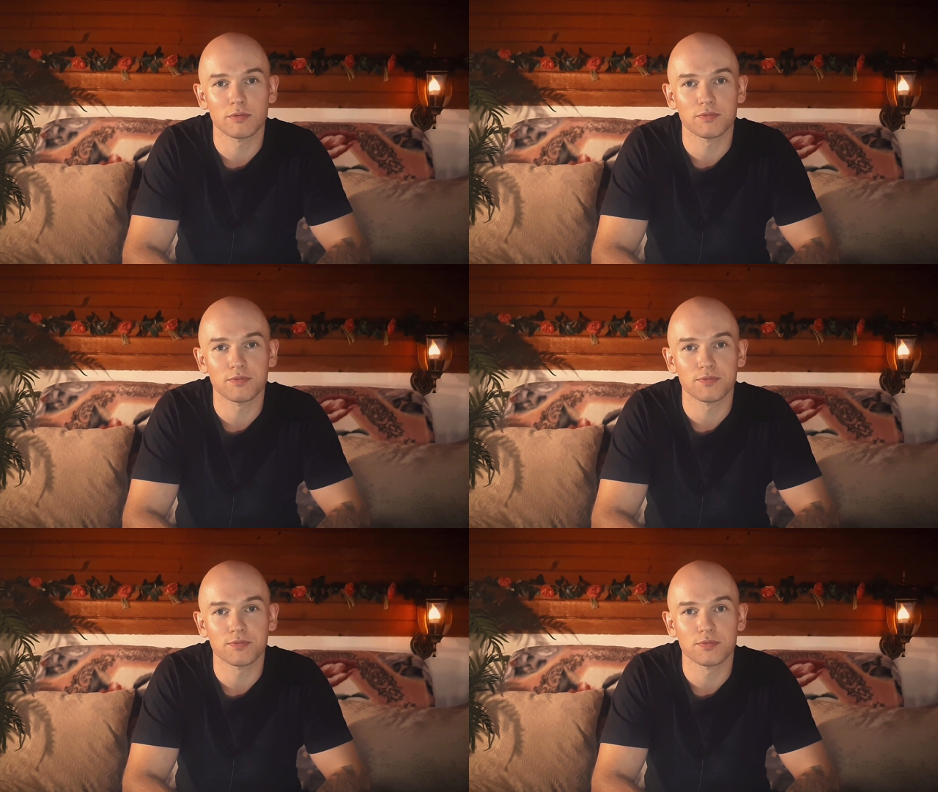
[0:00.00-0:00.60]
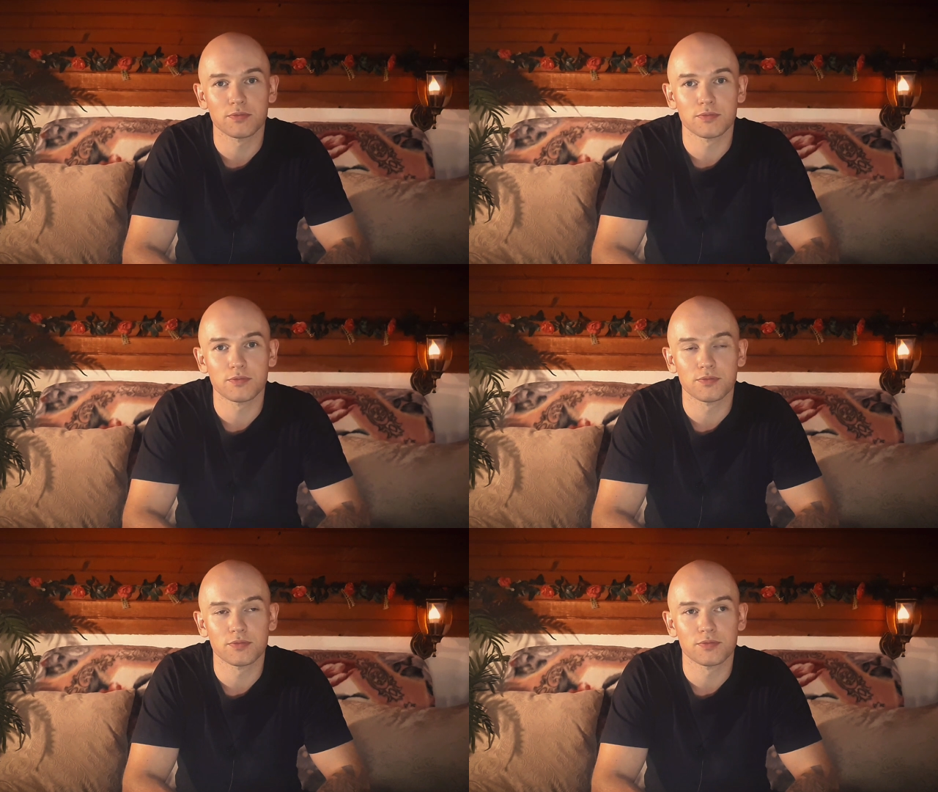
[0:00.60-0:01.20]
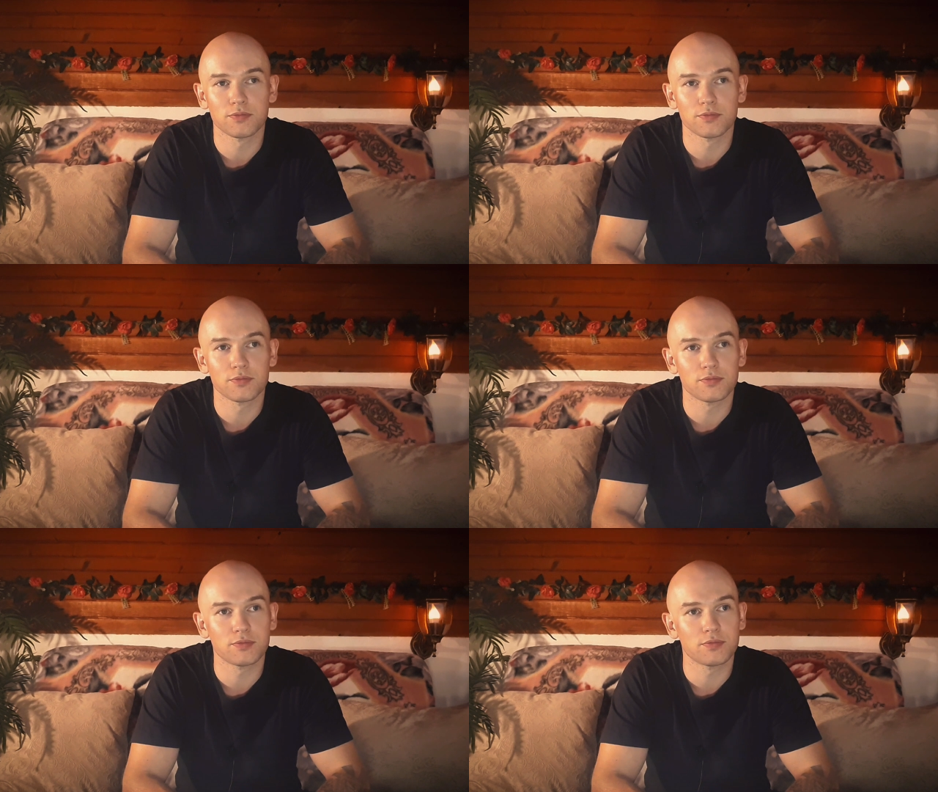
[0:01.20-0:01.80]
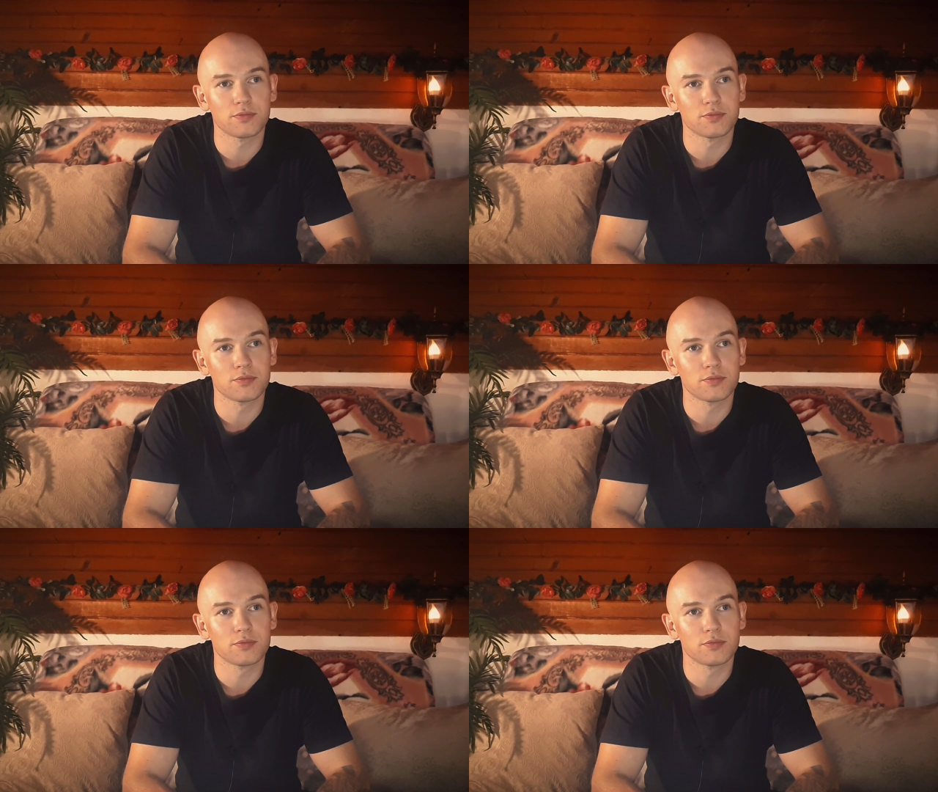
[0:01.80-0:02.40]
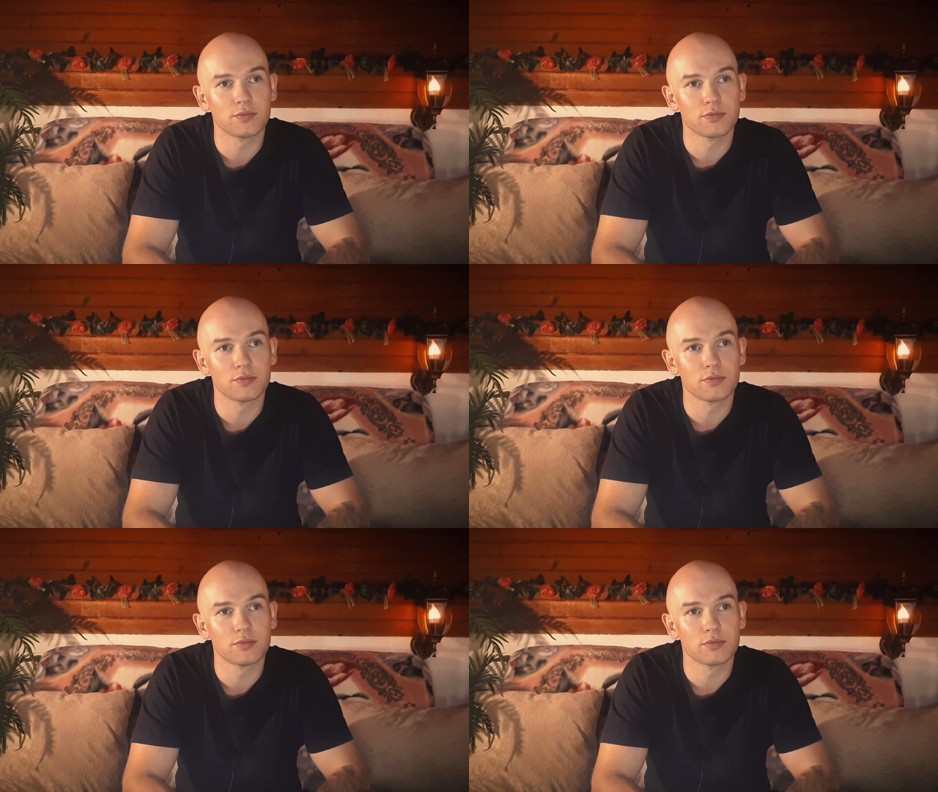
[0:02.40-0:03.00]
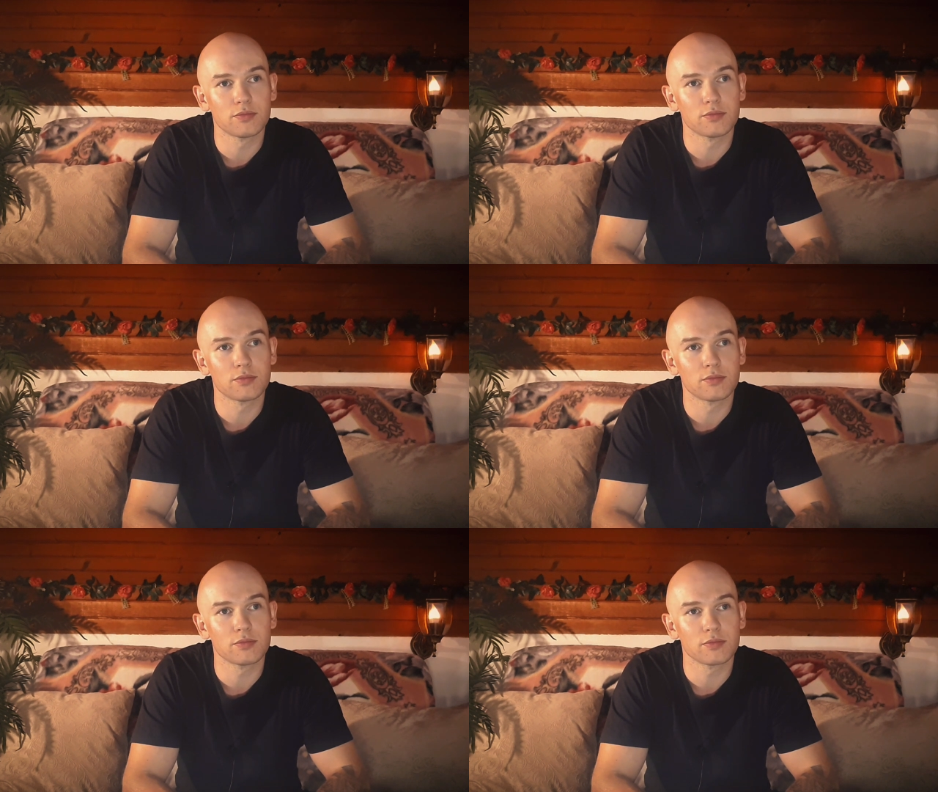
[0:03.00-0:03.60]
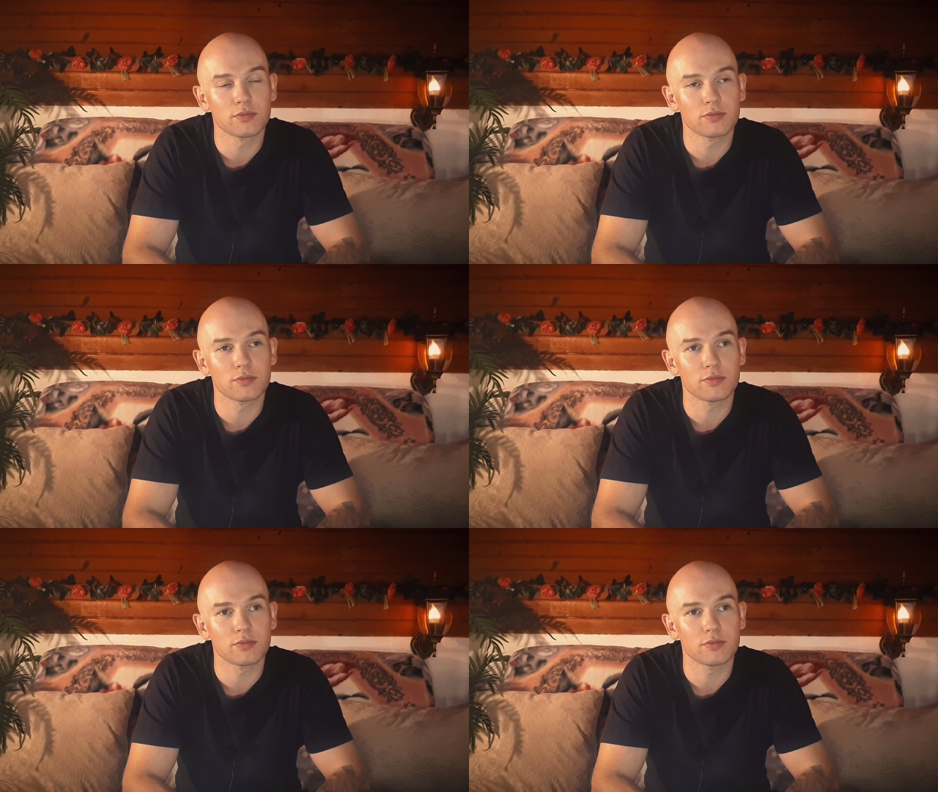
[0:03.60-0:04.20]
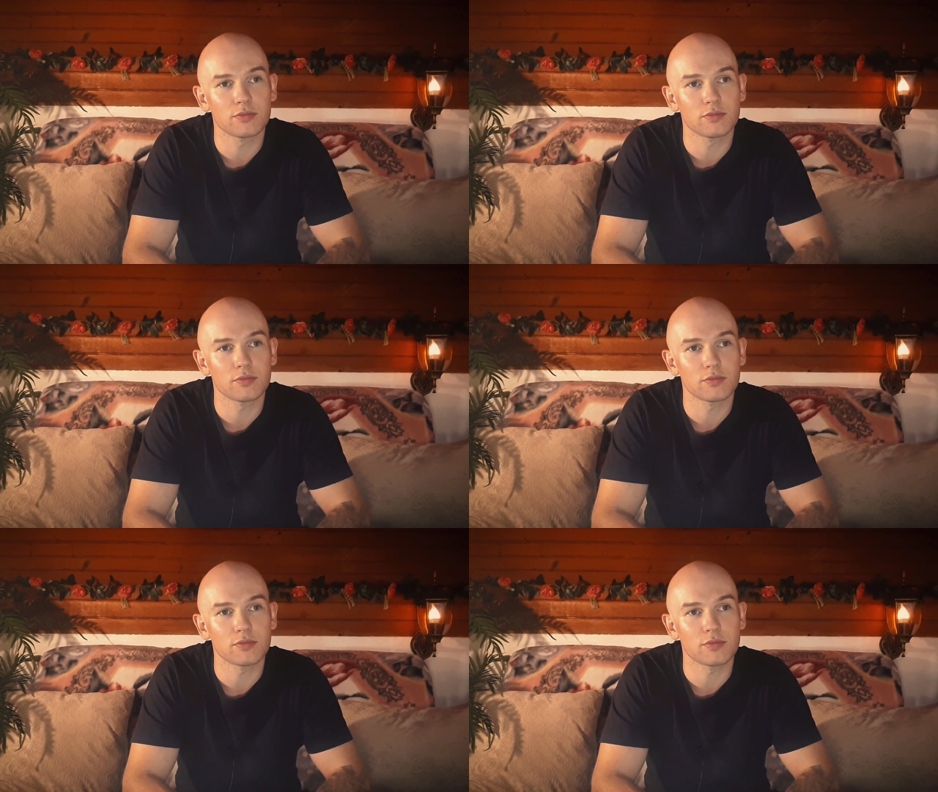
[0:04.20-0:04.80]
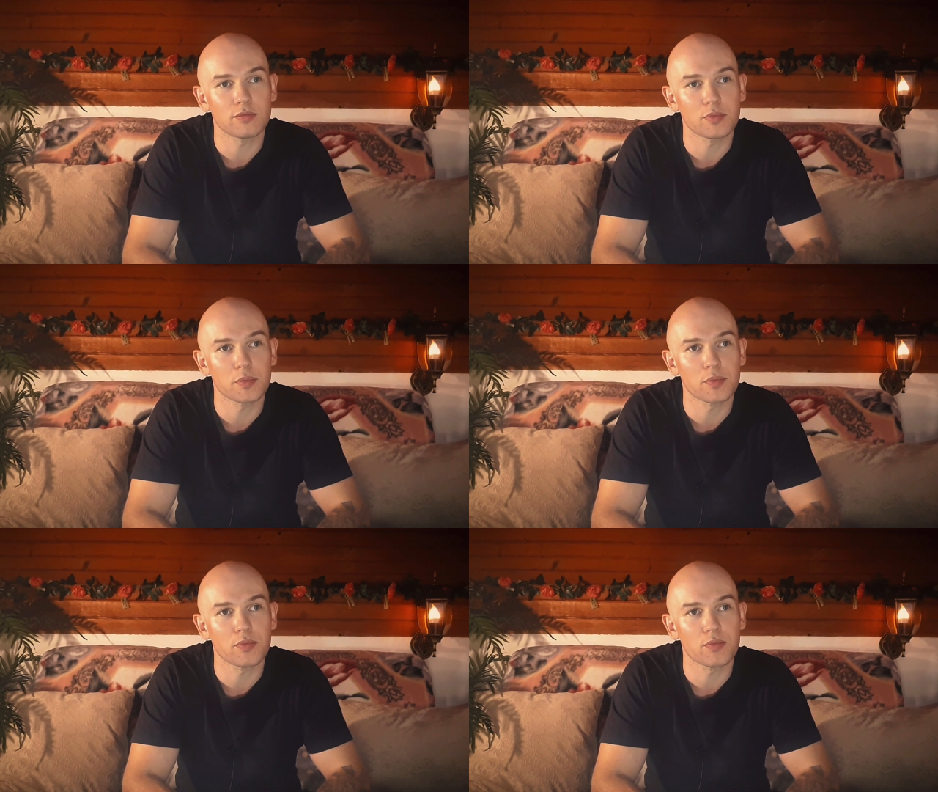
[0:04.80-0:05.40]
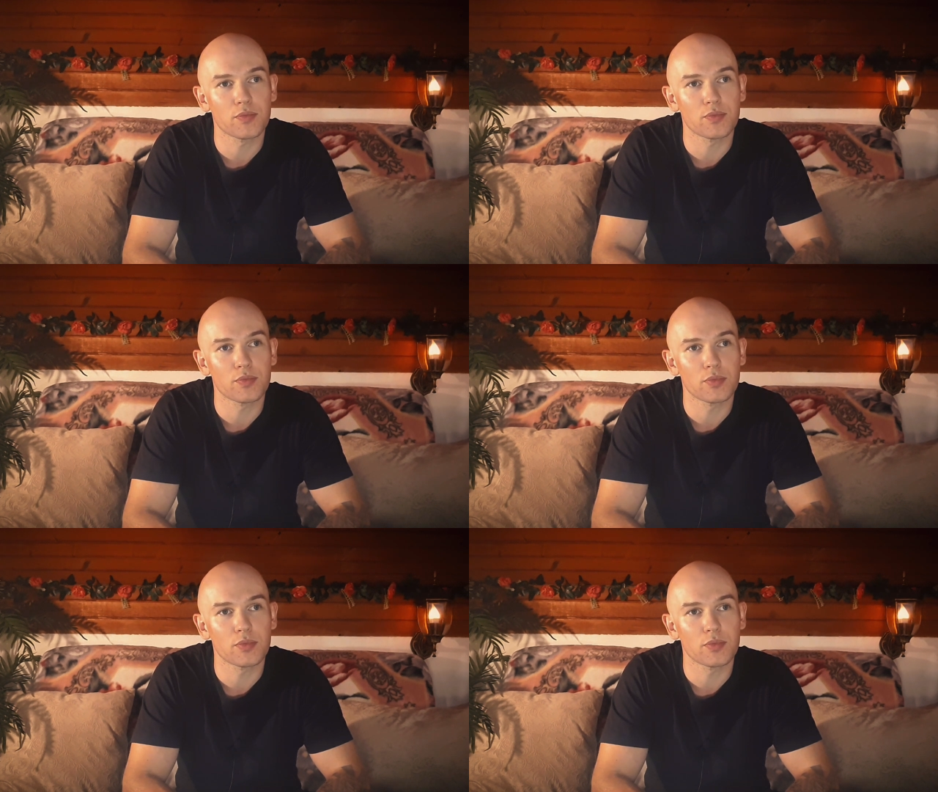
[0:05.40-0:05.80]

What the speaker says: Nobody speaks.